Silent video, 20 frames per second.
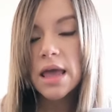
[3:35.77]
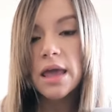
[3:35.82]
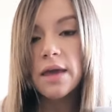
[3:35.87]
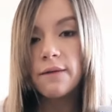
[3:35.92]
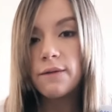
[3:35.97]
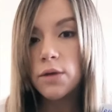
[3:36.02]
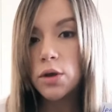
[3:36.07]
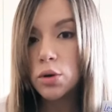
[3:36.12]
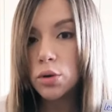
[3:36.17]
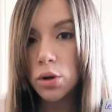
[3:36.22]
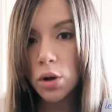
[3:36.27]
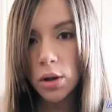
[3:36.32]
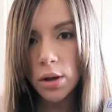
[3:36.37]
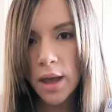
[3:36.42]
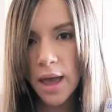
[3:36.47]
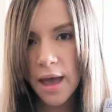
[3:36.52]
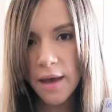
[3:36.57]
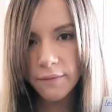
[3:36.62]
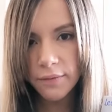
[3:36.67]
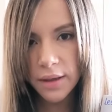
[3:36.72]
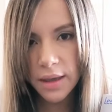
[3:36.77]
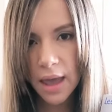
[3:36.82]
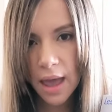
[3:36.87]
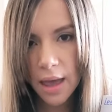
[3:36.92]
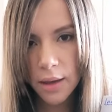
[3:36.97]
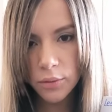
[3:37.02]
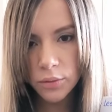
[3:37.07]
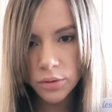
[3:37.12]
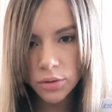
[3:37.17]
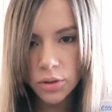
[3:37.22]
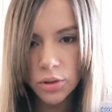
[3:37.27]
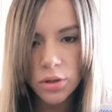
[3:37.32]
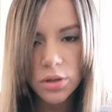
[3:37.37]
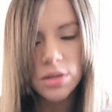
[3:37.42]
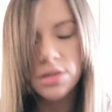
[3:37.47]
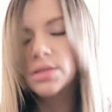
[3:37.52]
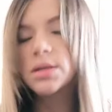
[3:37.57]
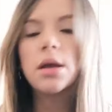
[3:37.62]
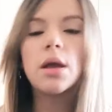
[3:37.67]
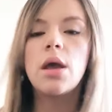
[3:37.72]
If you don't have
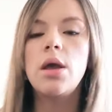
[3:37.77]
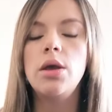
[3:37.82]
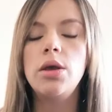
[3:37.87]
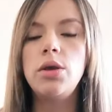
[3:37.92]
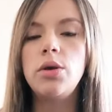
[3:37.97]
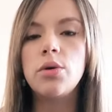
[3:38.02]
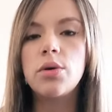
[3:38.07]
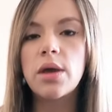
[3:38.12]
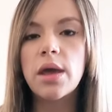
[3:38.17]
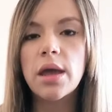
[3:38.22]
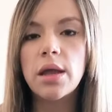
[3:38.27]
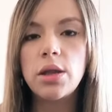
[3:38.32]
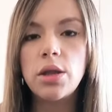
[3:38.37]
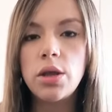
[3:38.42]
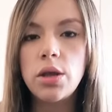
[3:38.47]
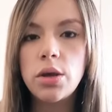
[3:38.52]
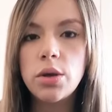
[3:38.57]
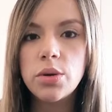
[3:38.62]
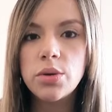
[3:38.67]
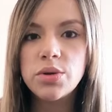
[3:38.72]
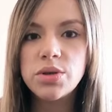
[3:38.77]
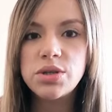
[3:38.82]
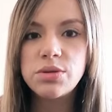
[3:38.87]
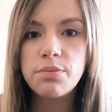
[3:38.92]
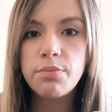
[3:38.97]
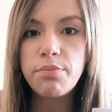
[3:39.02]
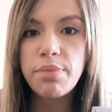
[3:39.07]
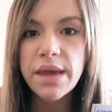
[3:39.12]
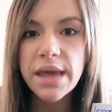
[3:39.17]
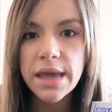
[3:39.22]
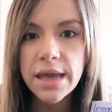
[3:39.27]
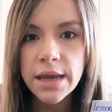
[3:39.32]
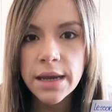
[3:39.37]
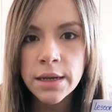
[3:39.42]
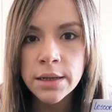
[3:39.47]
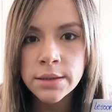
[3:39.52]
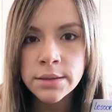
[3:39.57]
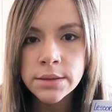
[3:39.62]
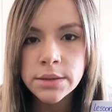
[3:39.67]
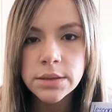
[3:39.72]
counters, you can use
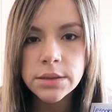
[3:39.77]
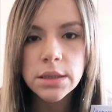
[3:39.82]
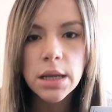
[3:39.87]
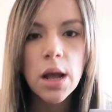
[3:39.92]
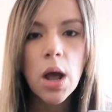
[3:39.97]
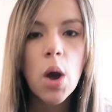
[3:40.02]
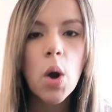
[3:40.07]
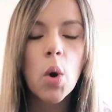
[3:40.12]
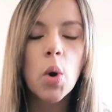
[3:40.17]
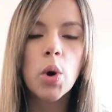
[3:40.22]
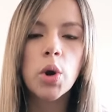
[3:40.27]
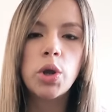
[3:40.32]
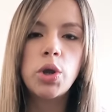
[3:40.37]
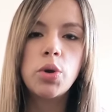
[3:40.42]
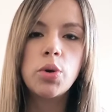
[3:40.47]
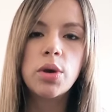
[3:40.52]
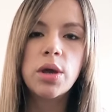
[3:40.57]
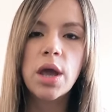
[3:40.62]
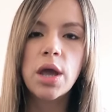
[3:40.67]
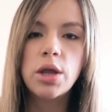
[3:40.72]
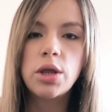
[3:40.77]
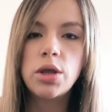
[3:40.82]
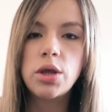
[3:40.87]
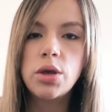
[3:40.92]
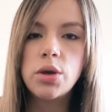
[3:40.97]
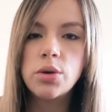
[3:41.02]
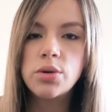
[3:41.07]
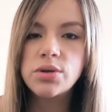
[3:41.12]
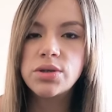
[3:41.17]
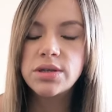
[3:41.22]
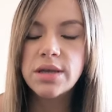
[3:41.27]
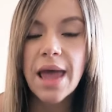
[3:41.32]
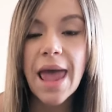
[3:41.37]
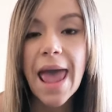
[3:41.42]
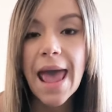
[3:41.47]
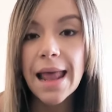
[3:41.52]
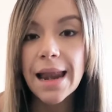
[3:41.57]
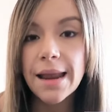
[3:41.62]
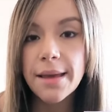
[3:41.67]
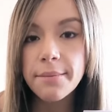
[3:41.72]
beans, or you can use
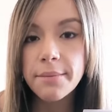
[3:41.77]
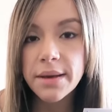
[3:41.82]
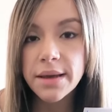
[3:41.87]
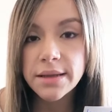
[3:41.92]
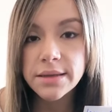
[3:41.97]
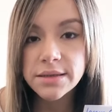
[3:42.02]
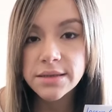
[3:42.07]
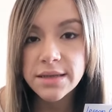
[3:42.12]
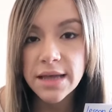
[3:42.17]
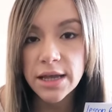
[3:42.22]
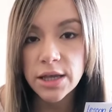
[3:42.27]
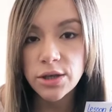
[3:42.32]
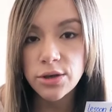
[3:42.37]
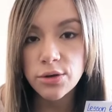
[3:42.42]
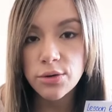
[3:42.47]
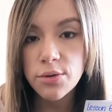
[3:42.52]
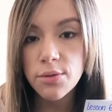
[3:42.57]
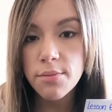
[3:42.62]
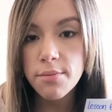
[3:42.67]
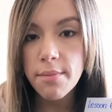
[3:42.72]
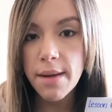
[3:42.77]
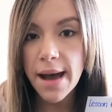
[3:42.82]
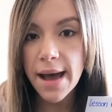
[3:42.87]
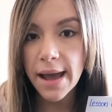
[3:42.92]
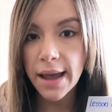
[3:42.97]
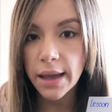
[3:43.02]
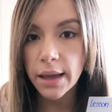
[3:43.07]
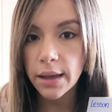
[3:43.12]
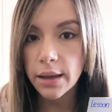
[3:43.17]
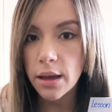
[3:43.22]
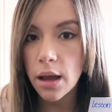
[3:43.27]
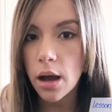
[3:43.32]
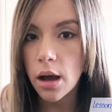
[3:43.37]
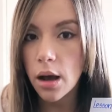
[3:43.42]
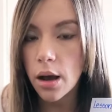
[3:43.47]
elements that you might